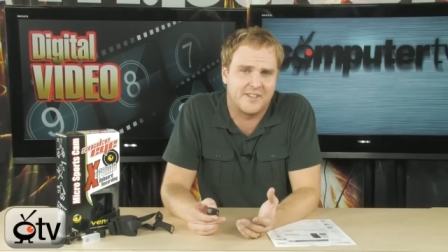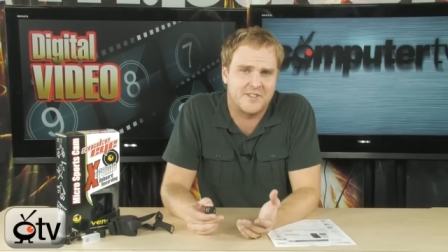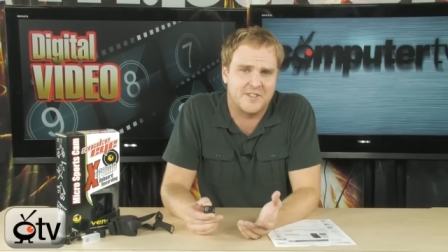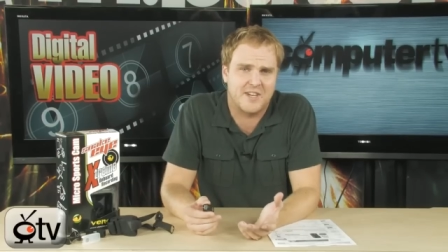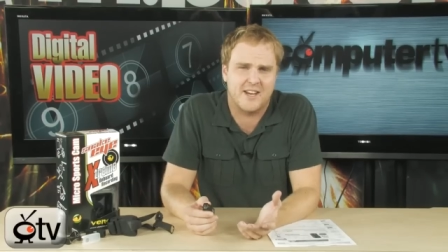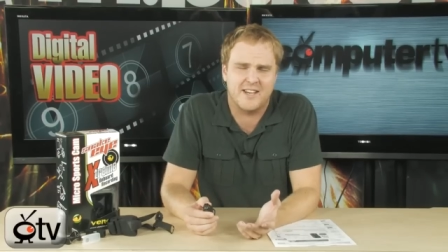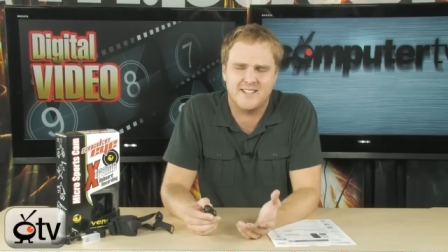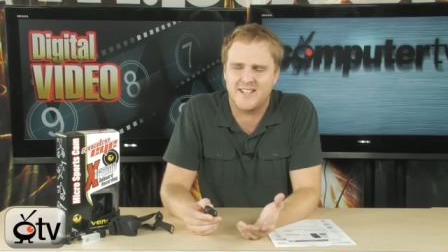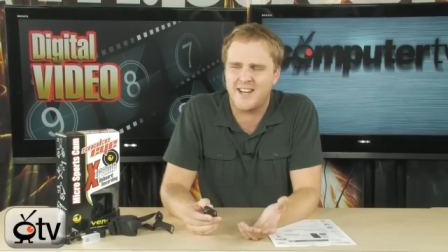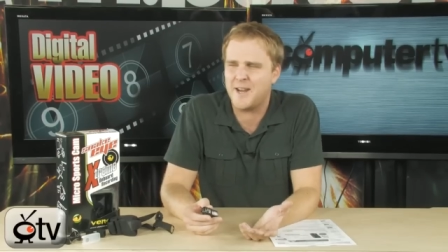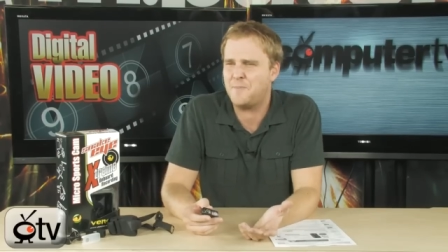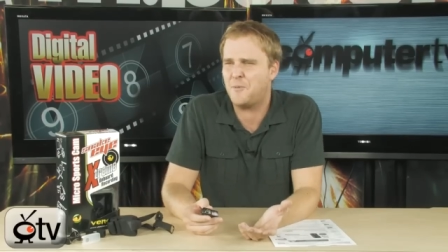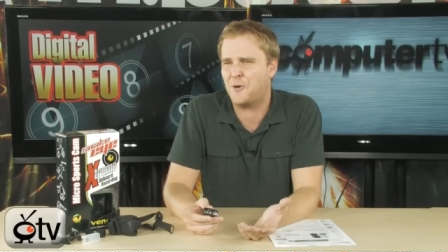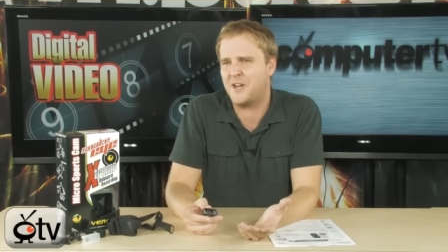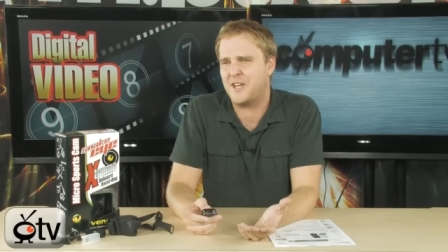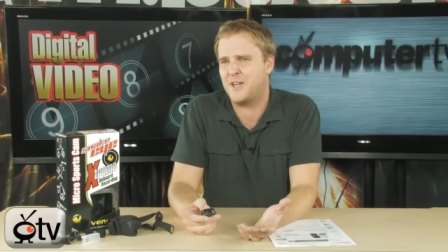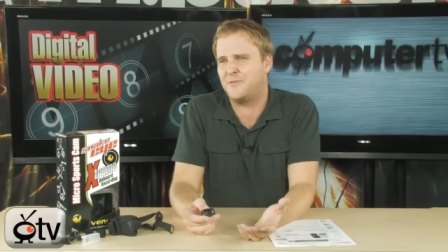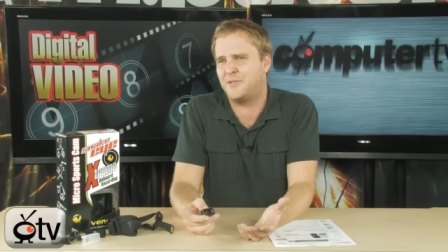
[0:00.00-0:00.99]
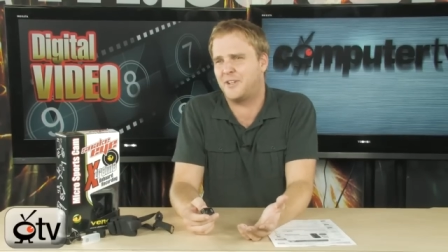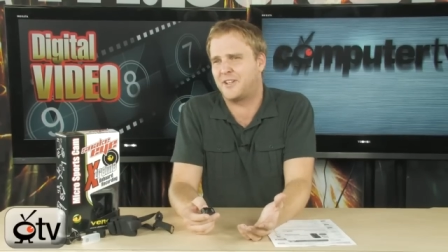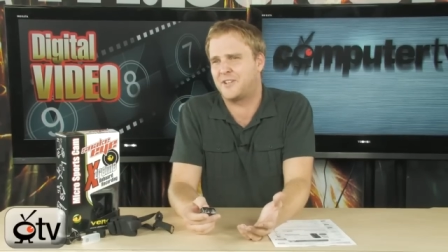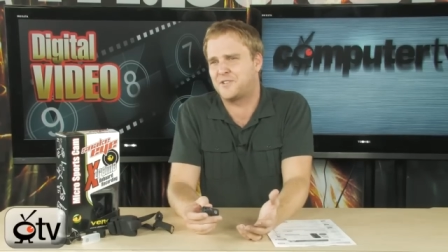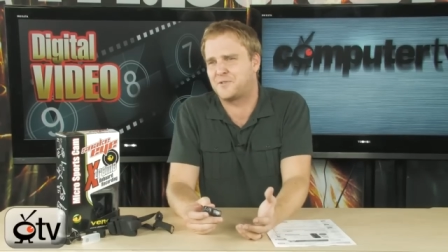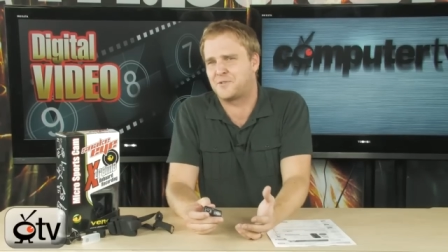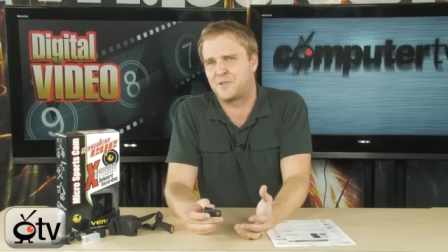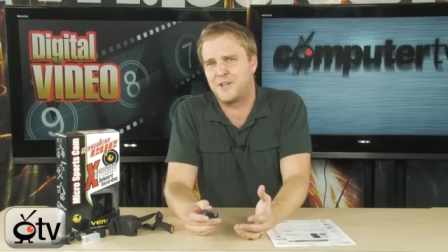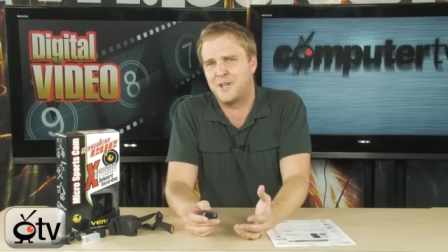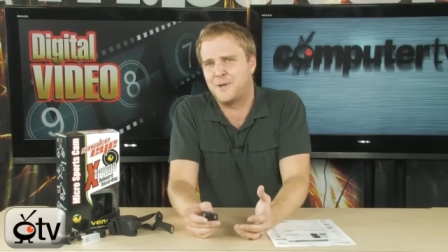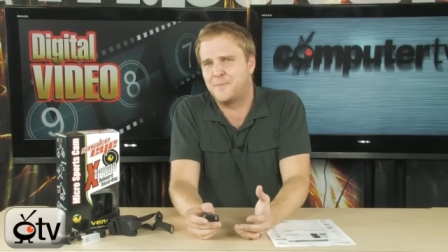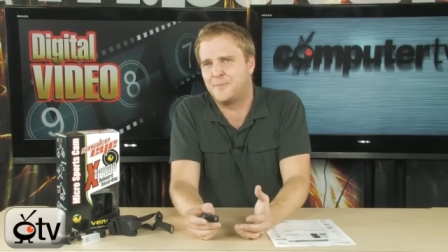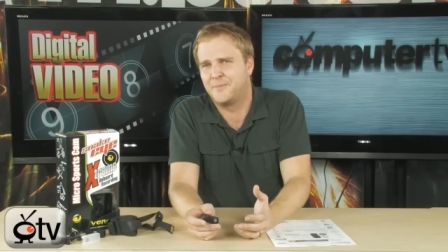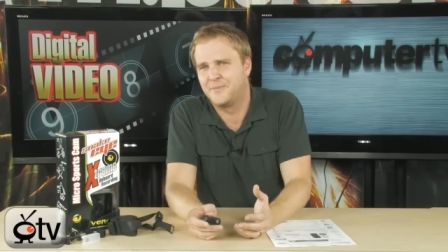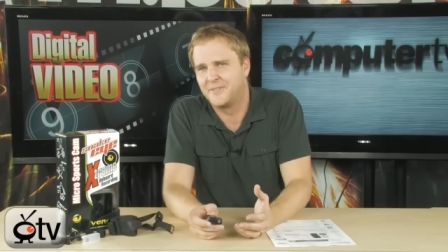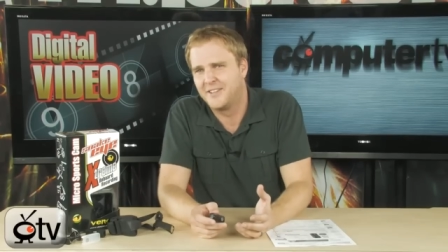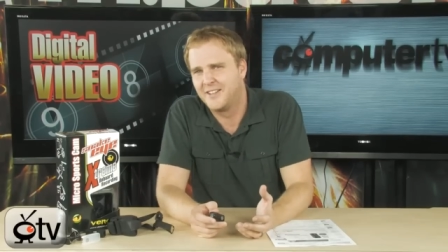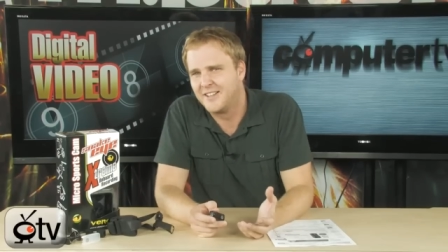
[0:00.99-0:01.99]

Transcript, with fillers: skateboarding, even extreme,